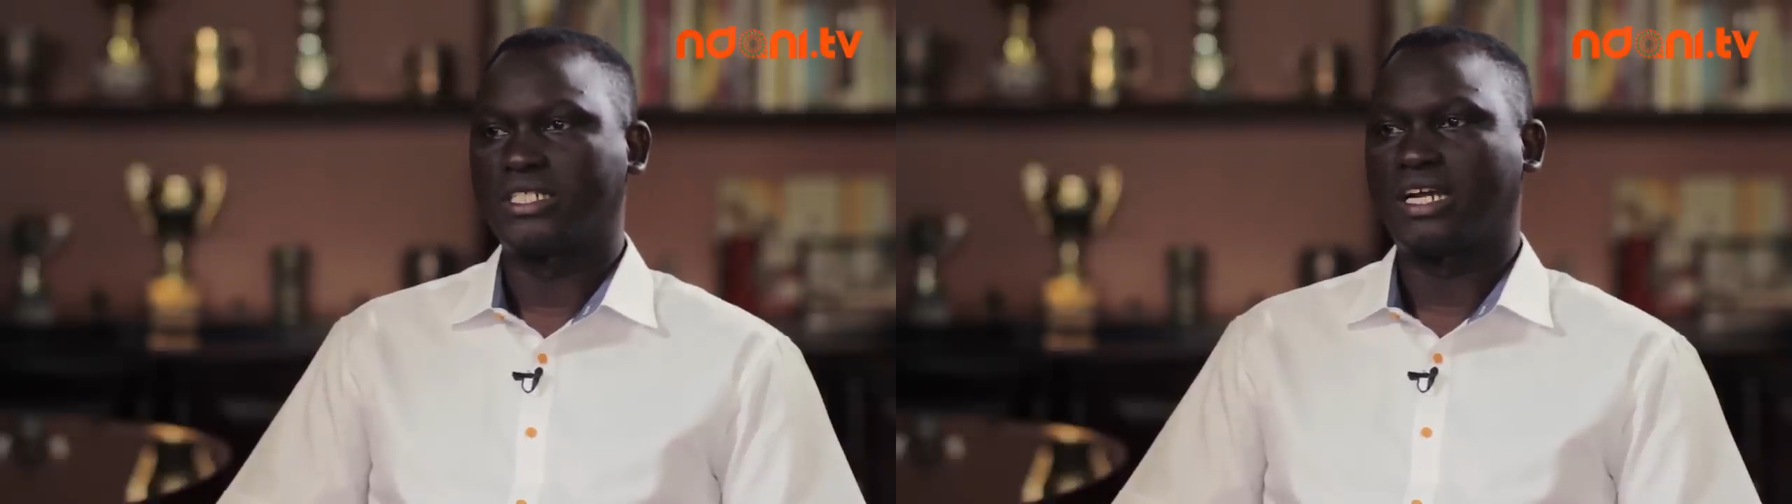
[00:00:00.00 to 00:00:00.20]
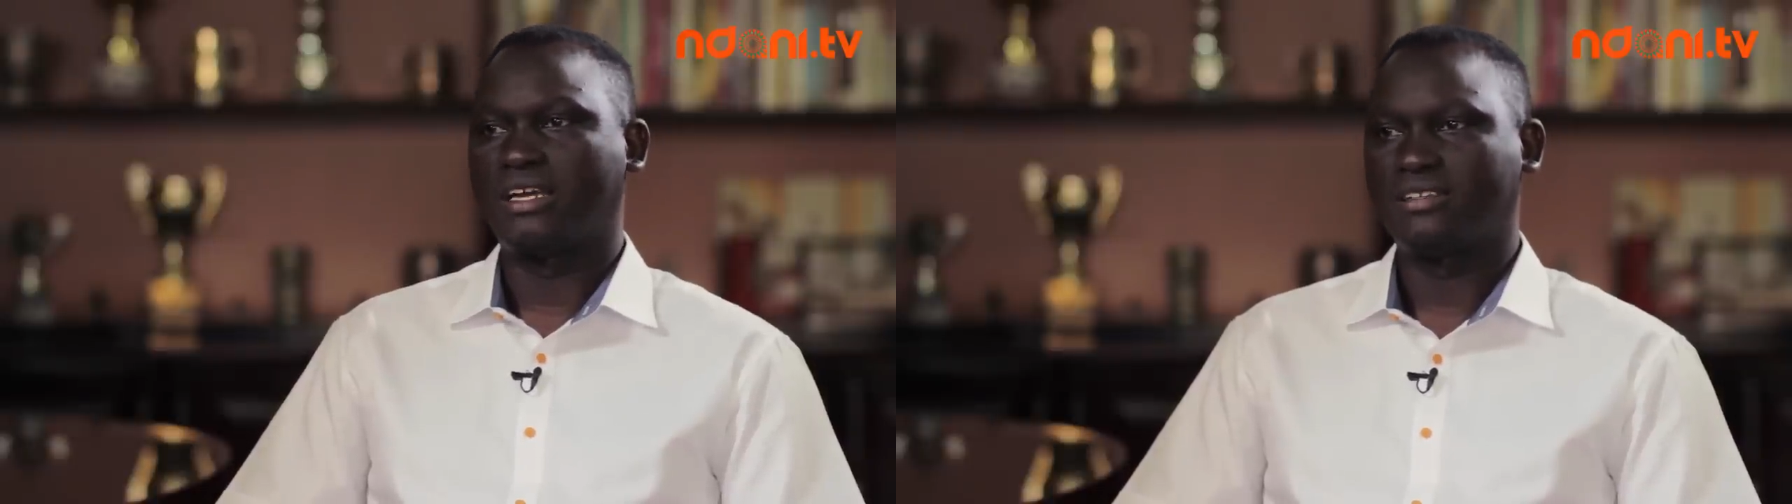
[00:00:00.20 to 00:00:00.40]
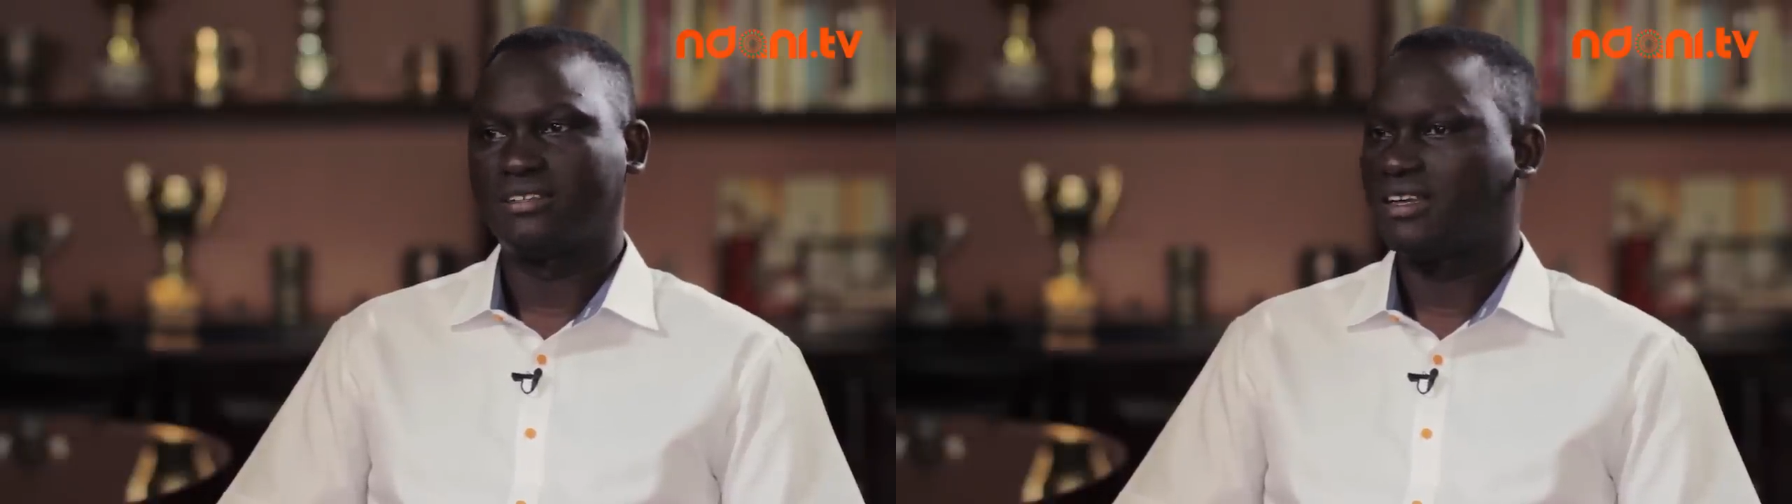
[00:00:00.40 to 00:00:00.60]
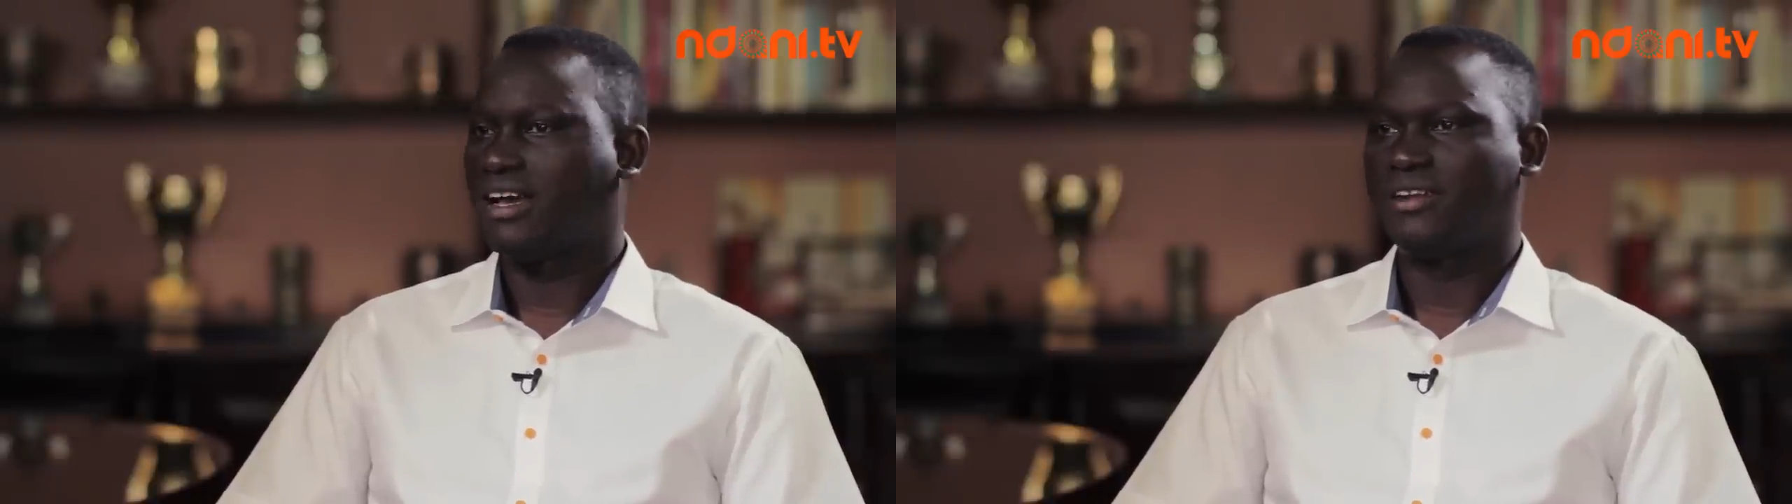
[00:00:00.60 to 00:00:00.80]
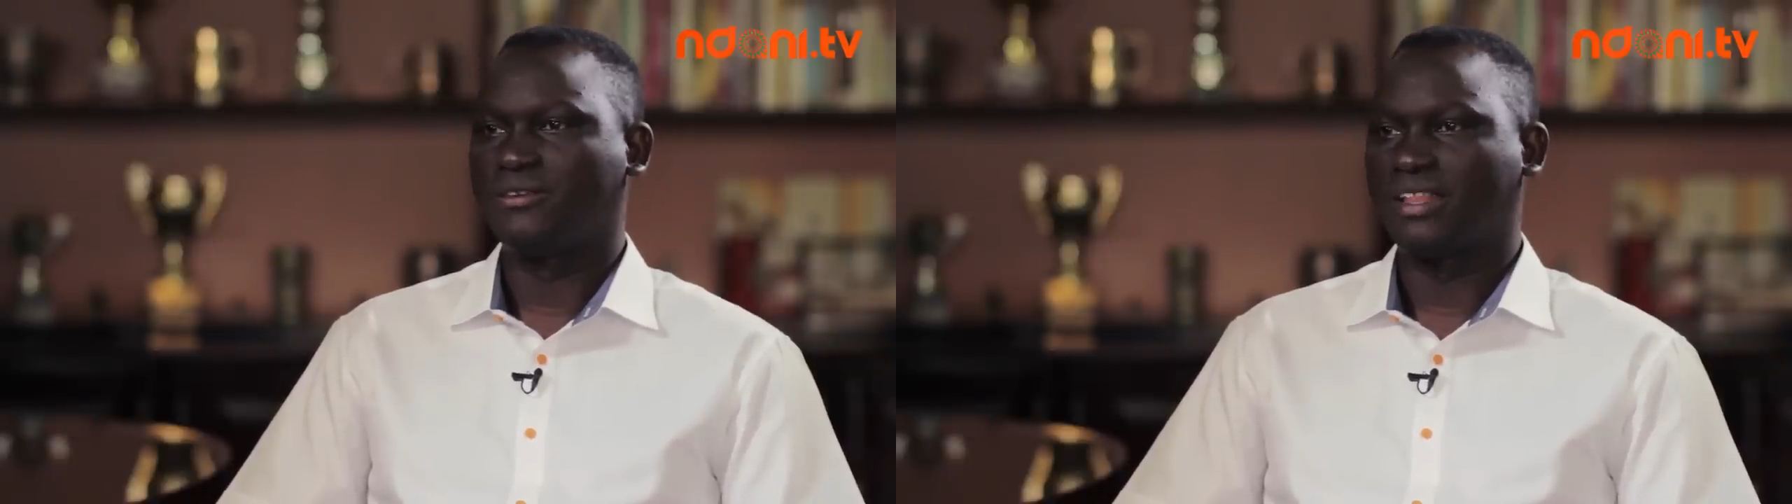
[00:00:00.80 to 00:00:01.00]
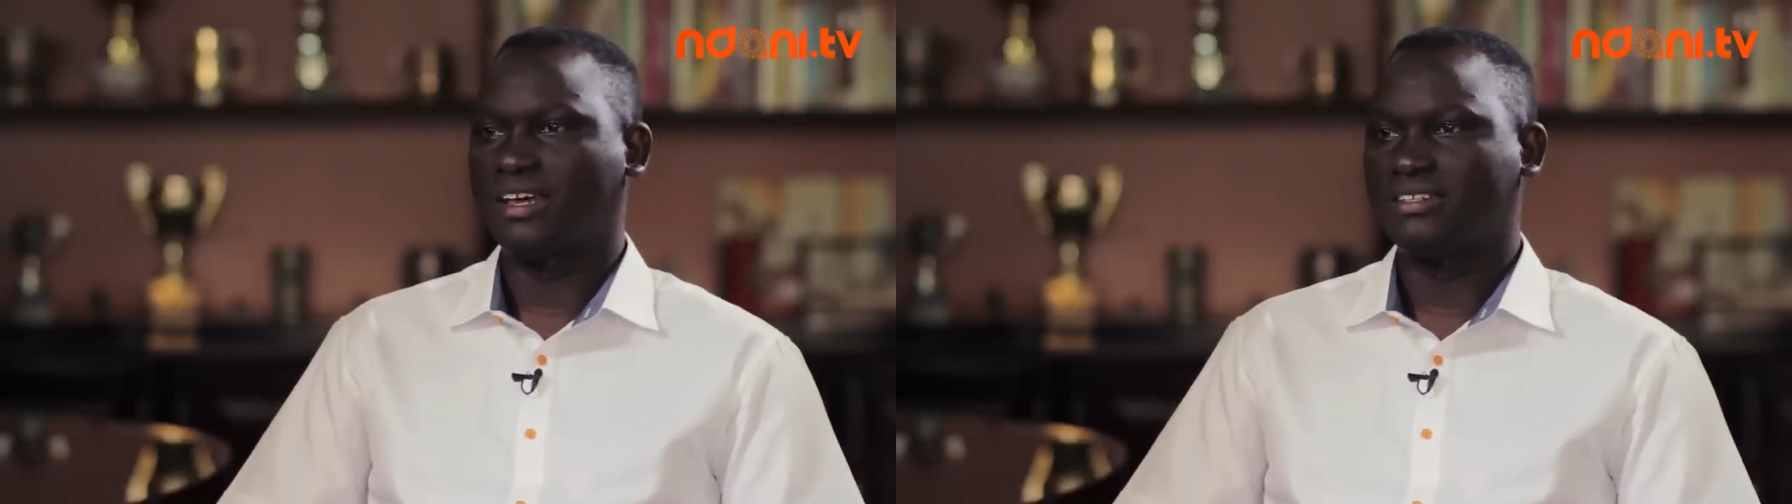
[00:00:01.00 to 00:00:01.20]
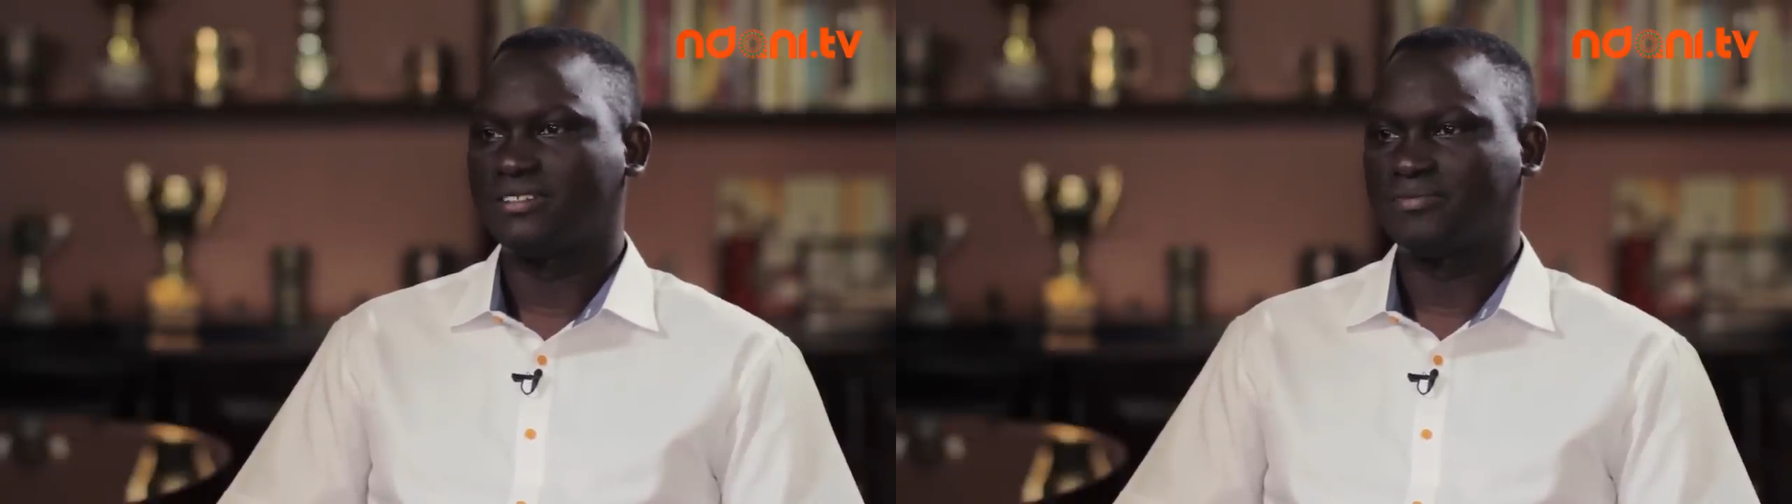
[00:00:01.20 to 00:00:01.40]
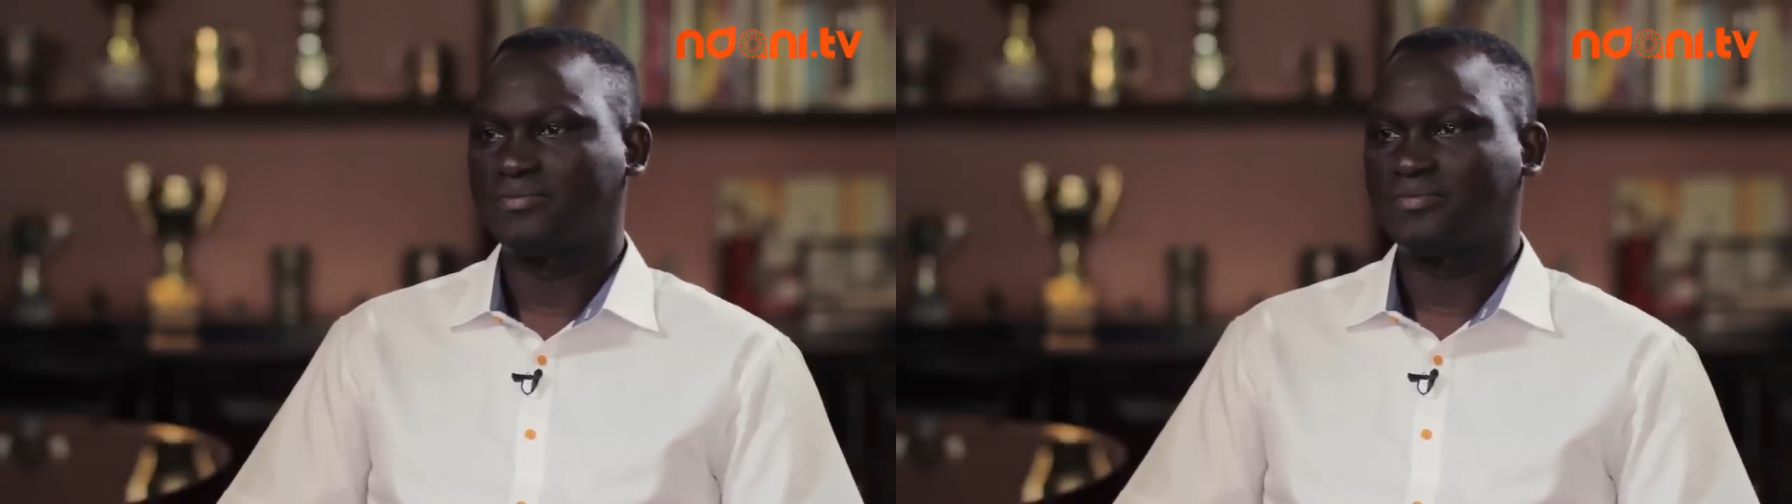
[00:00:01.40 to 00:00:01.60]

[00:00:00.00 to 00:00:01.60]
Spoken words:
shine. I know that.